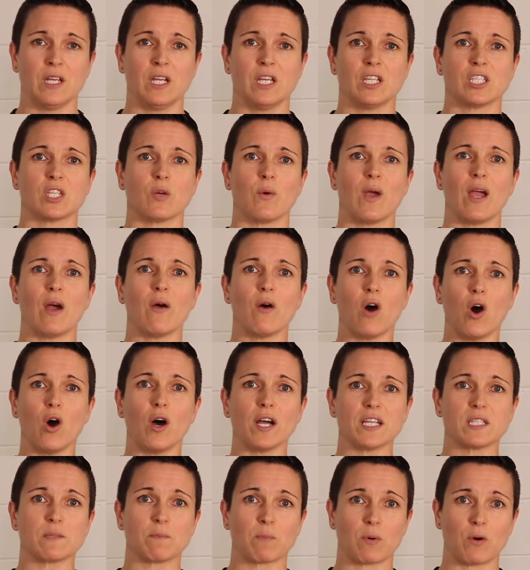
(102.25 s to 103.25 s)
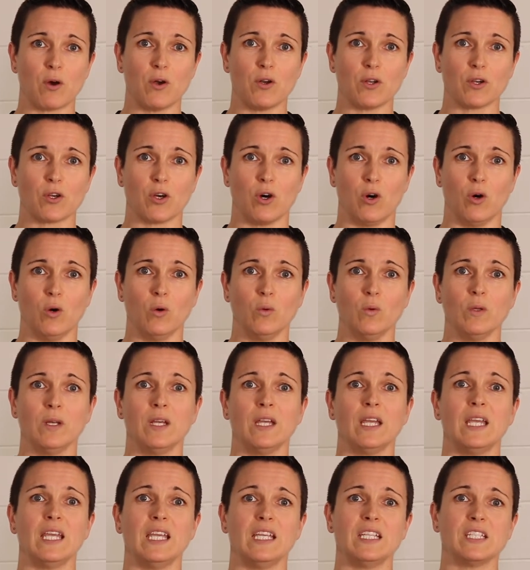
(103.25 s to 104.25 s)
So our ice protocol
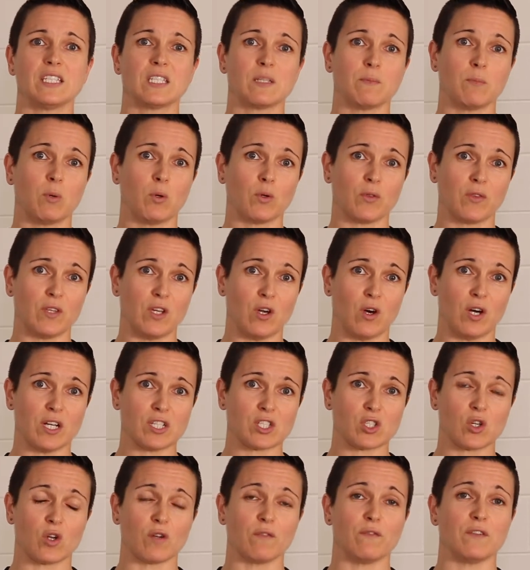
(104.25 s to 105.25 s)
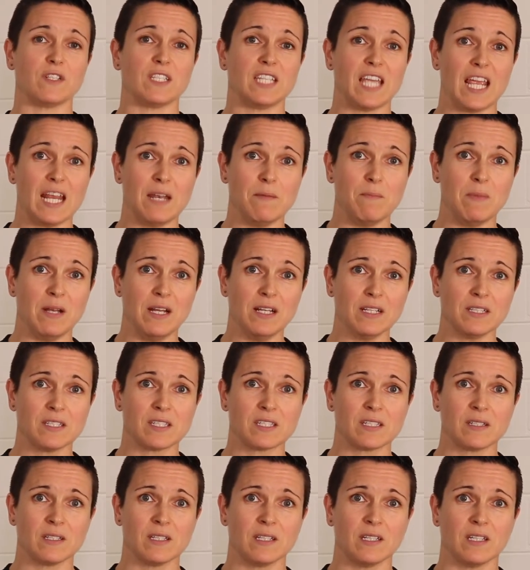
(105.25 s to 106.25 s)
is to put the ice on for 10
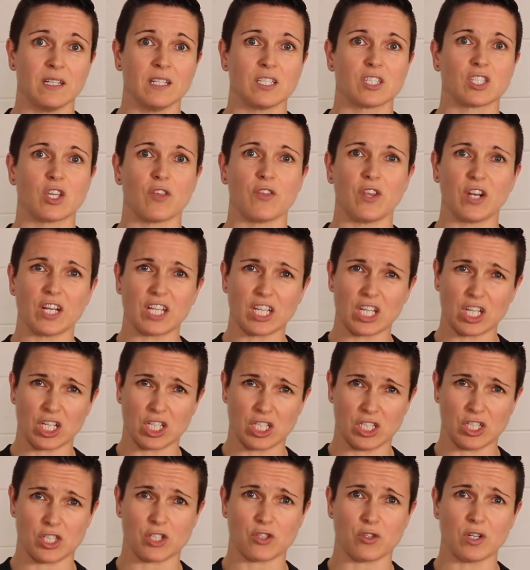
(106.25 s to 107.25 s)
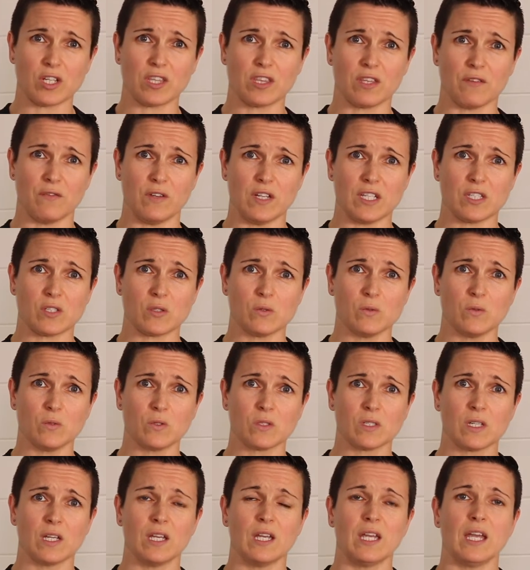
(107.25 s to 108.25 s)
minutes so that it can constrict the
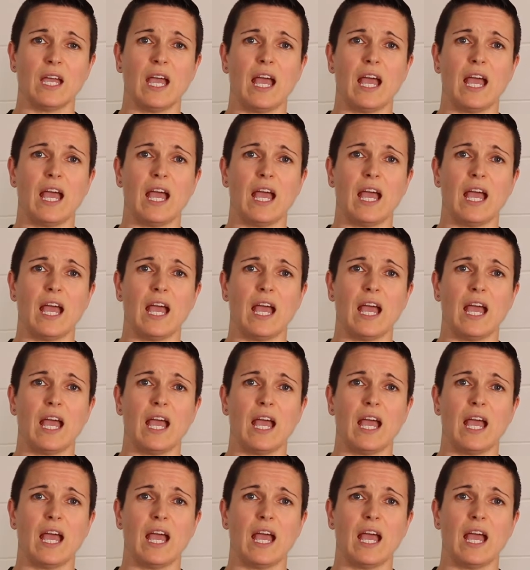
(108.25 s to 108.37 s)
vessels